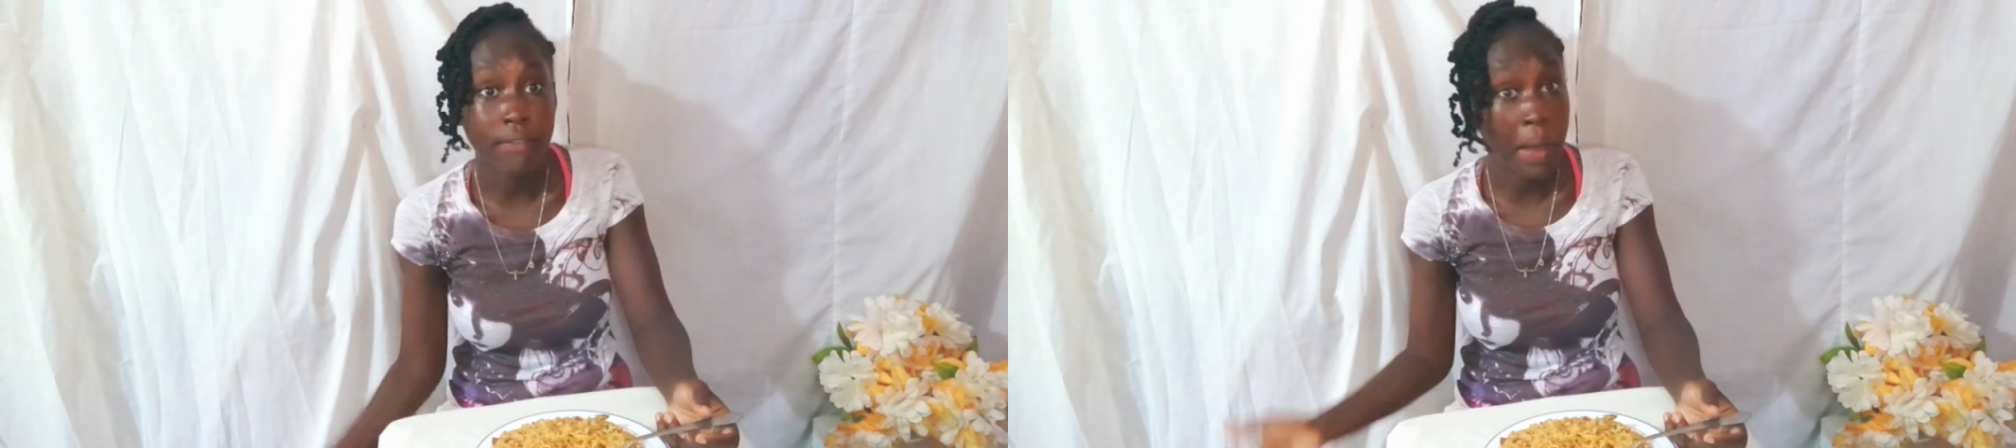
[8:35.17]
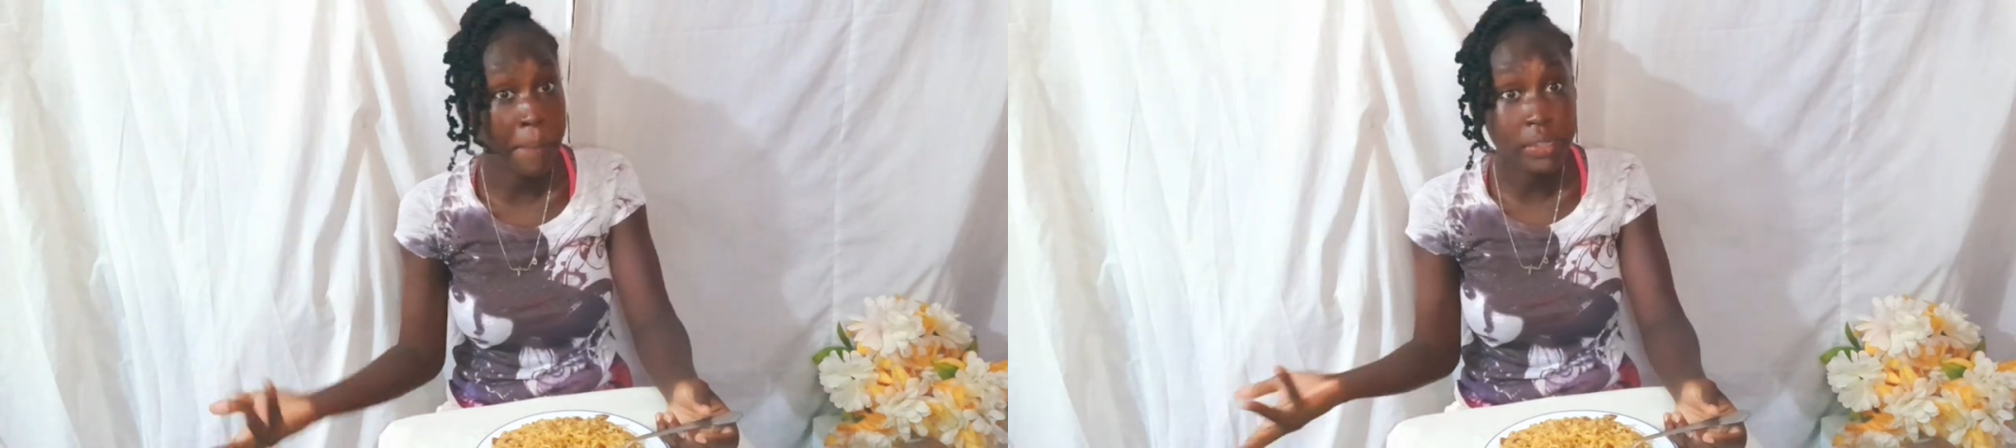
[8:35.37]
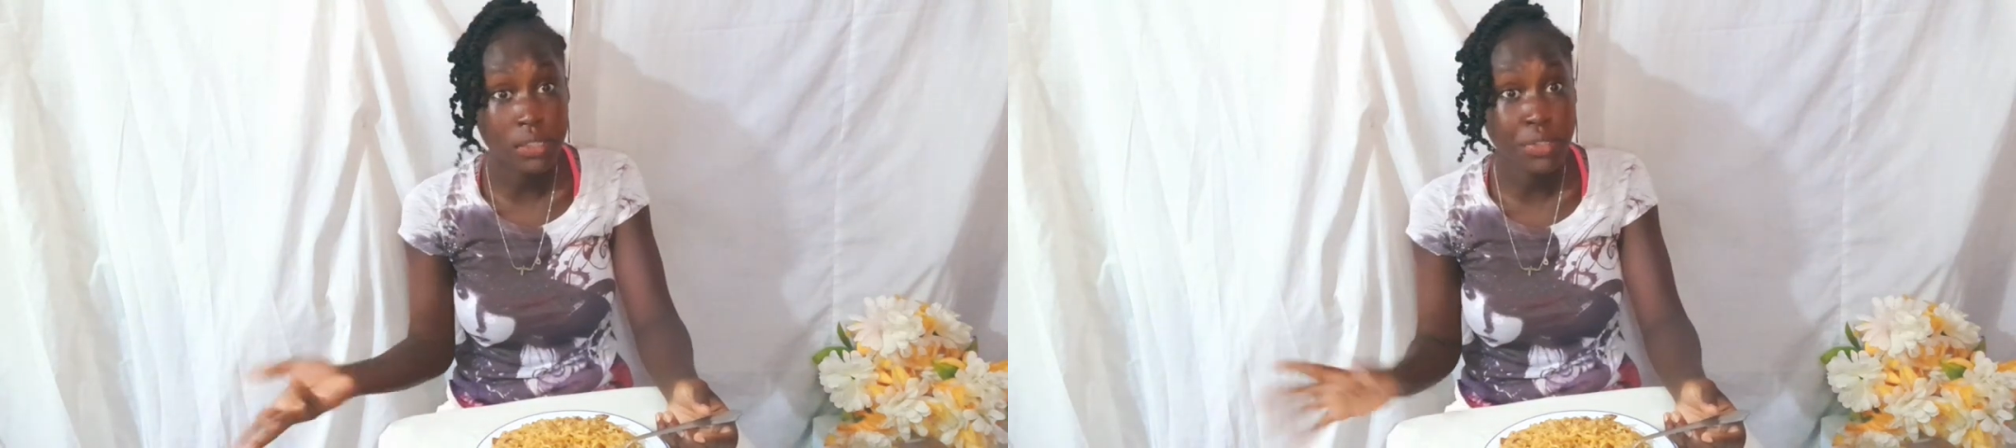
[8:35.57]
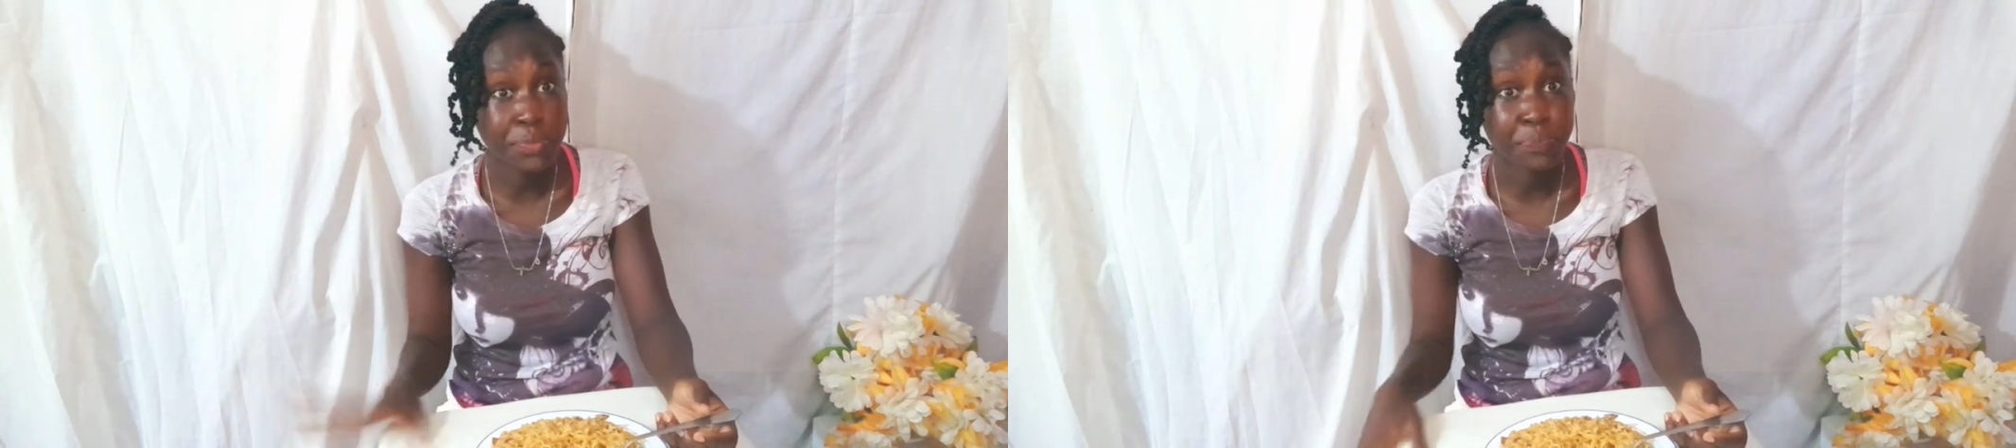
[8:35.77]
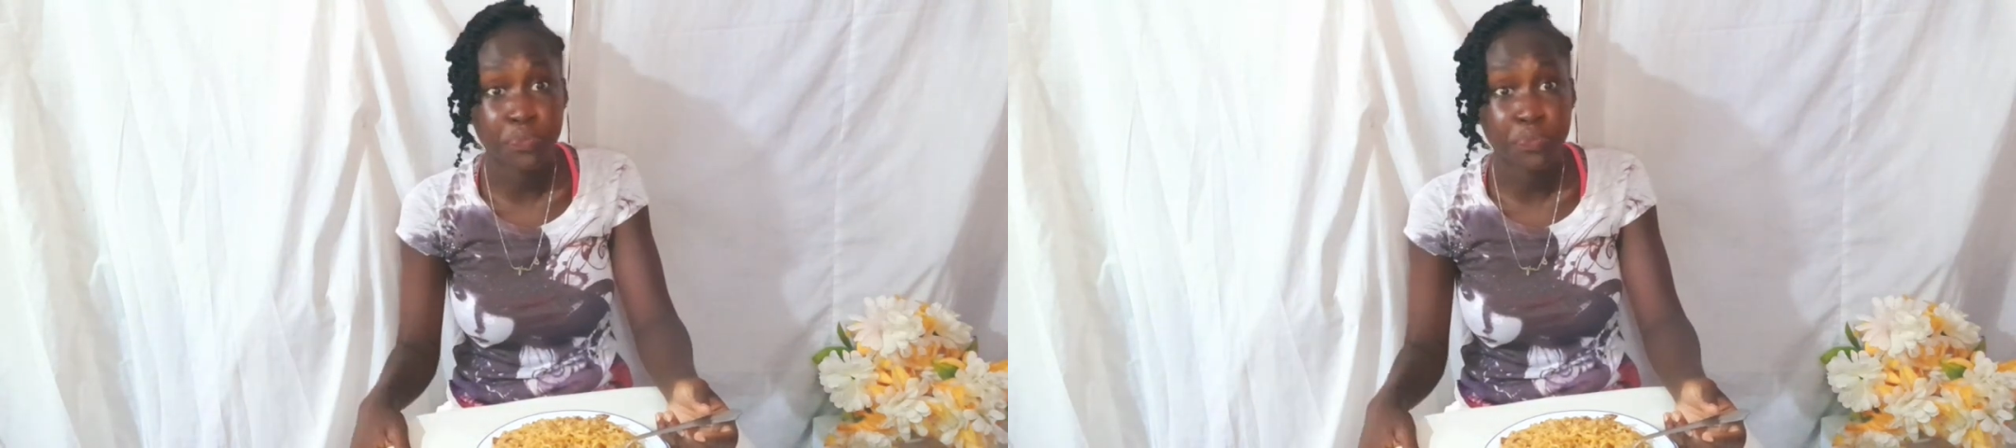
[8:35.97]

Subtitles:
happens